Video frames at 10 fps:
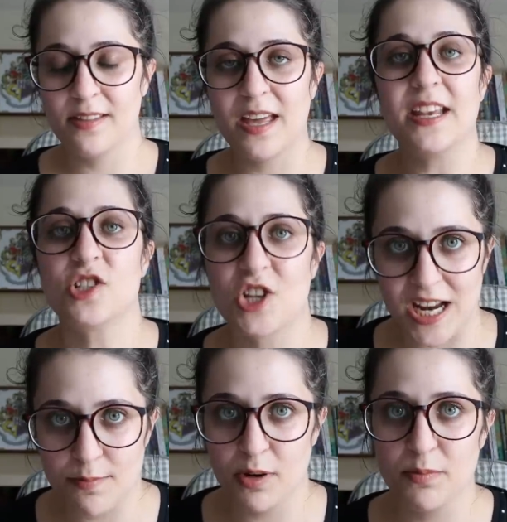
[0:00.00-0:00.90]
that is
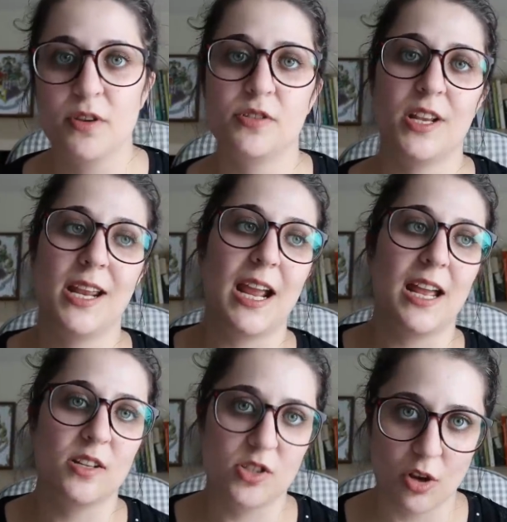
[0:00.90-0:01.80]
chamber music
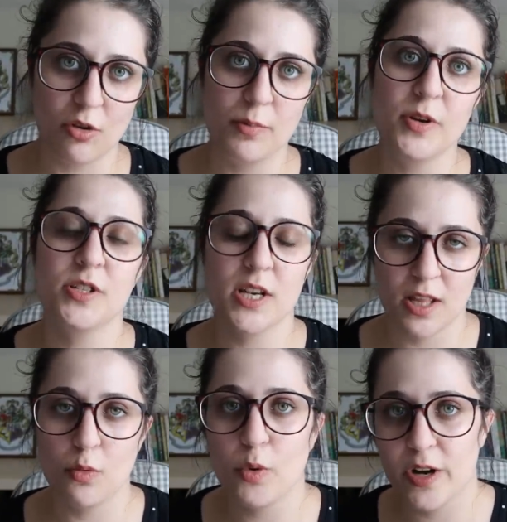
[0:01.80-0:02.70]
and solo music
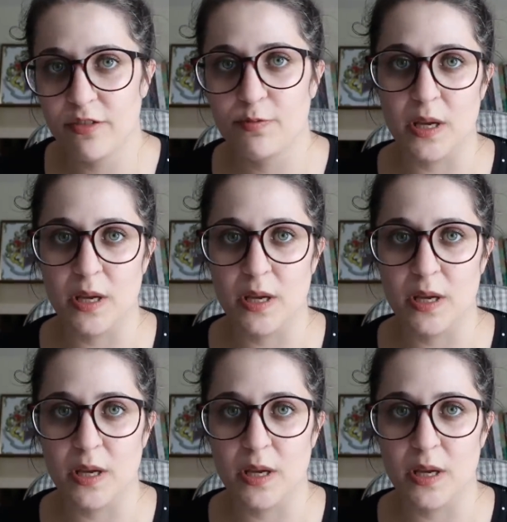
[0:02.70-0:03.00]
that would have